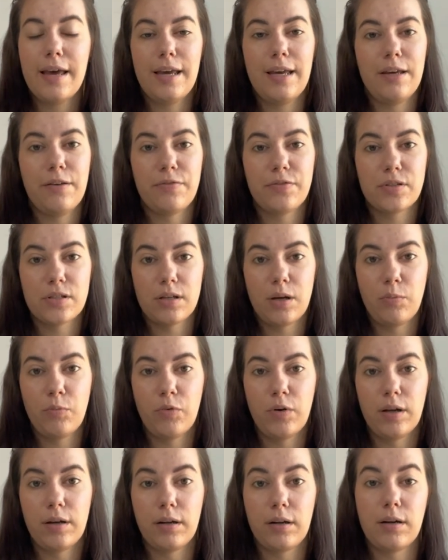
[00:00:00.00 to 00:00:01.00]
If
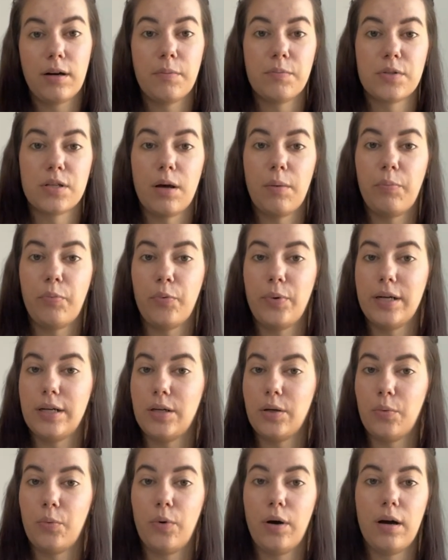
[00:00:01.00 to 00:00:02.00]
someone comes up
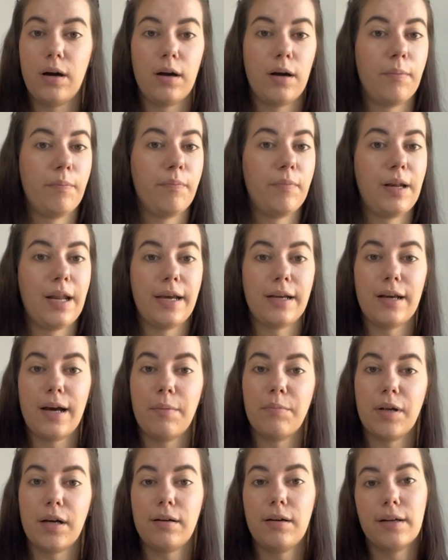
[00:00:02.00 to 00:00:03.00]
with I'm
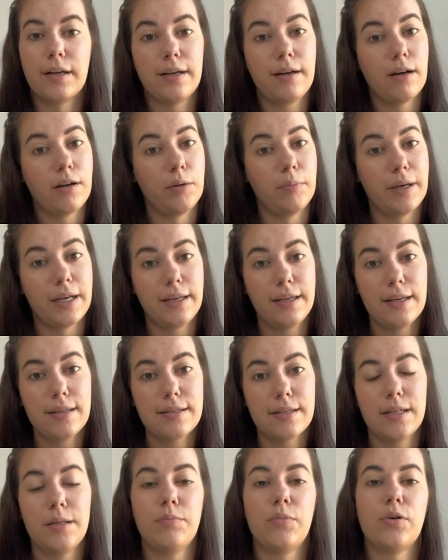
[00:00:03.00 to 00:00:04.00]
not going to cuddle my
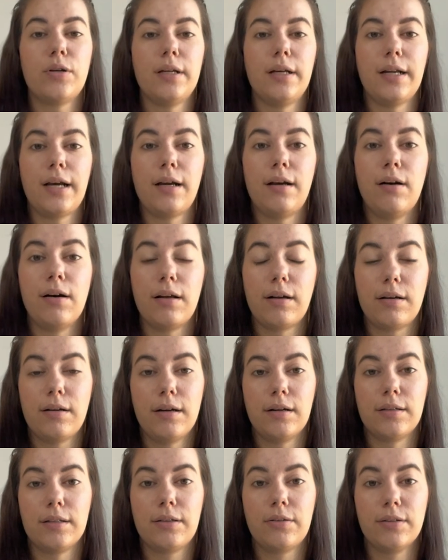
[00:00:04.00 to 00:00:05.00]
kids anymore, then I
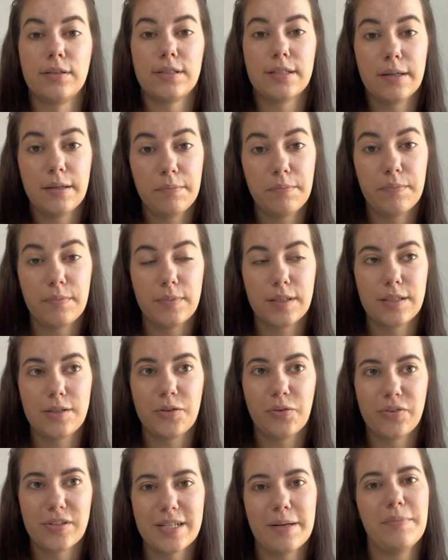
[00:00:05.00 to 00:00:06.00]
can't
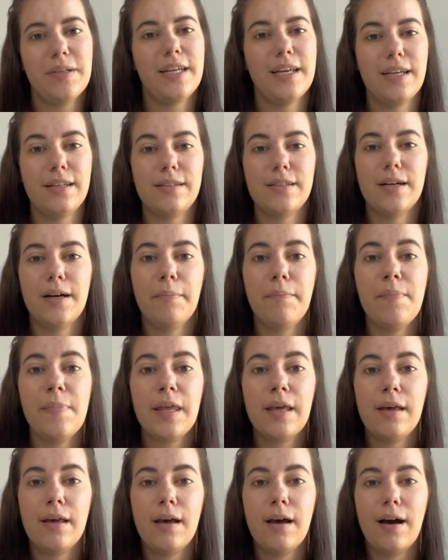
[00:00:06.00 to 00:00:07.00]
contaminate them.
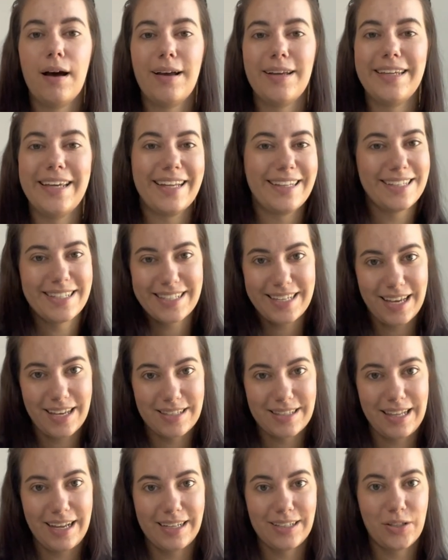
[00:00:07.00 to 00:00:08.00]
Yeah, this
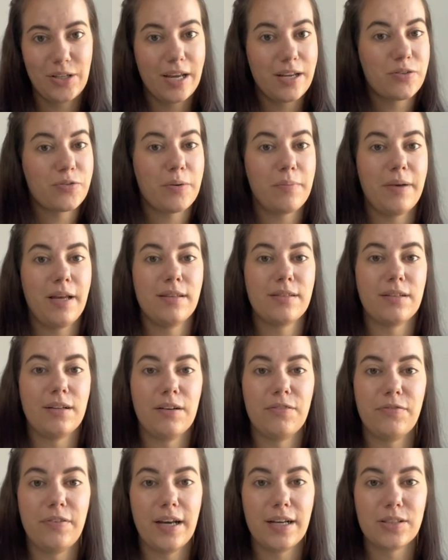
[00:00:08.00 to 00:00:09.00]
has detrimental
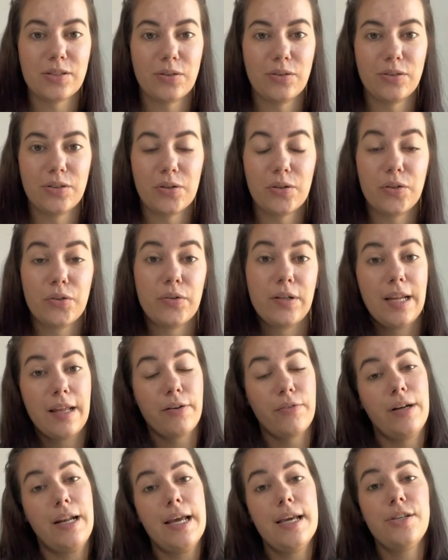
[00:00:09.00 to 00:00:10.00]
effects on their
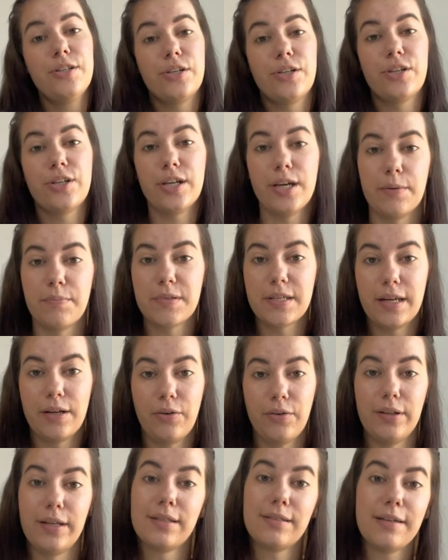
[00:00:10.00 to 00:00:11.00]
relationships and
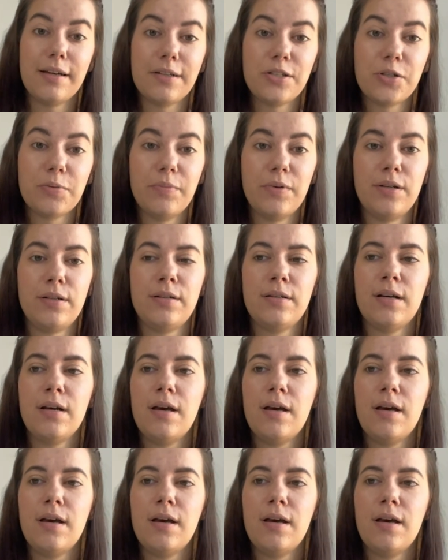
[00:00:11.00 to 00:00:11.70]
on attachment.